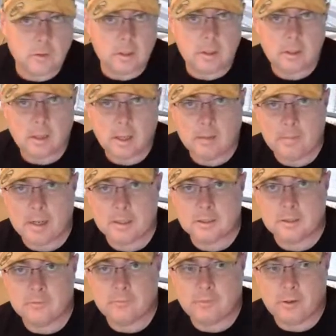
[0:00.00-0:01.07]
joining, I'm
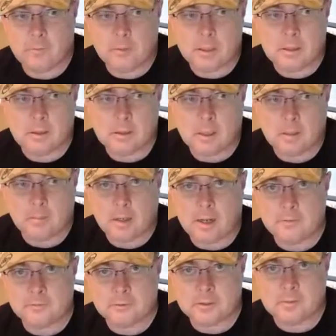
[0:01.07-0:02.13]
actually filming, I'm
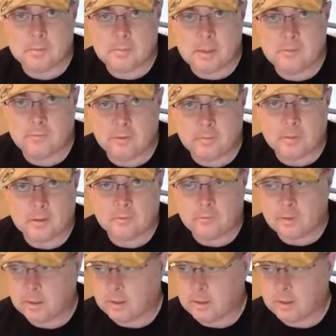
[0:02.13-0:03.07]
live streaming me filming a